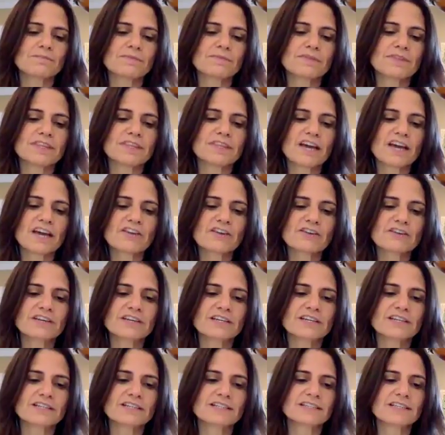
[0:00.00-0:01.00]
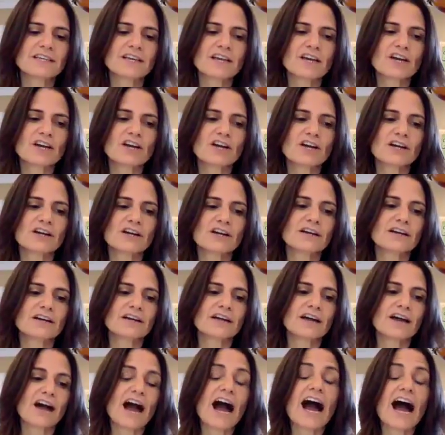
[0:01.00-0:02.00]
The other is,
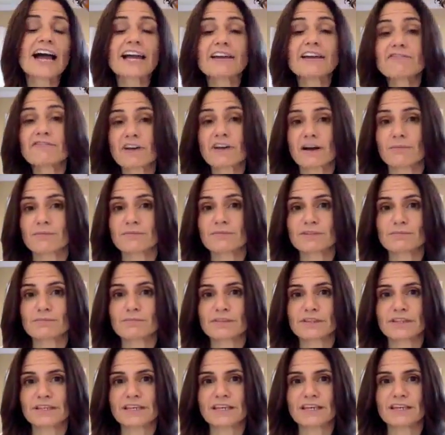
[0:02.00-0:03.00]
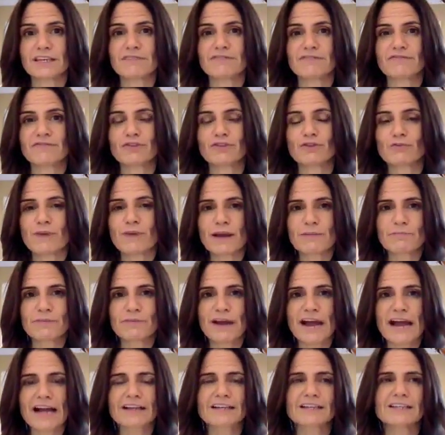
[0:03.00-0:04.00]
I've come to believe through my
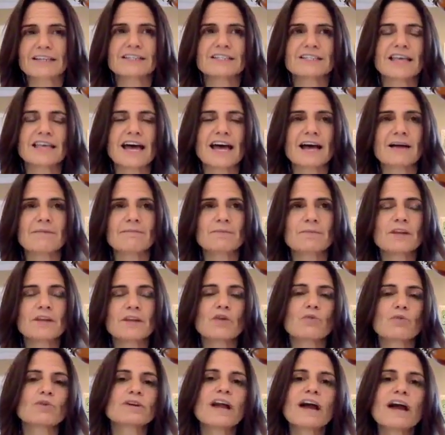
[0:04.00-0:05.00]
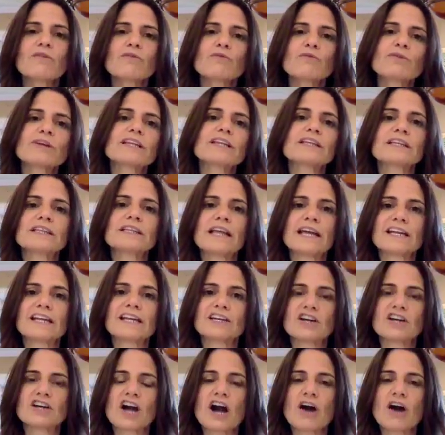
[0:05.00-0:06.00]
practice that we're not really
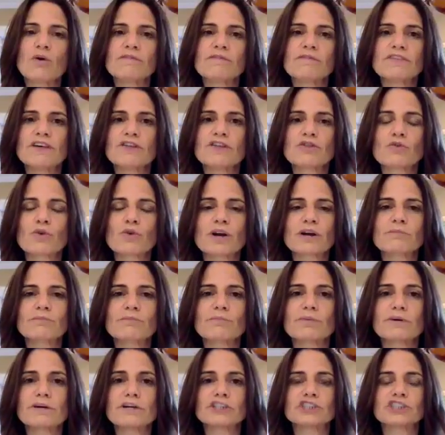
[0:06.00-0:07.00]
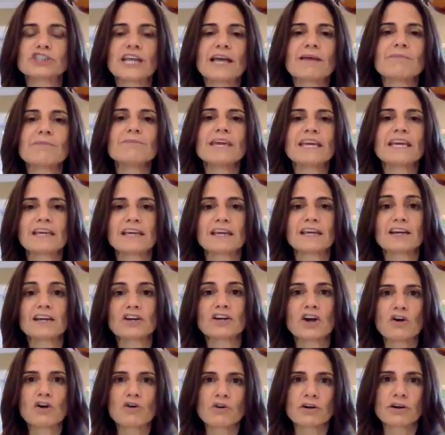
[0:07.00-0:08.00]
letting go of the thorn bush and making it
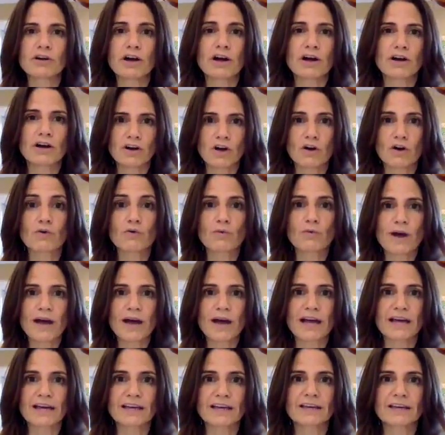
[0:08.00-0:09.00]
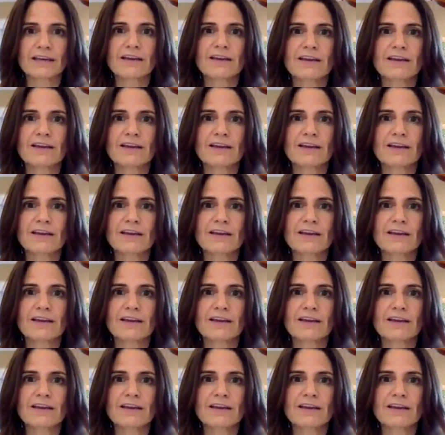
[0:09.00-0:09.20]
go away.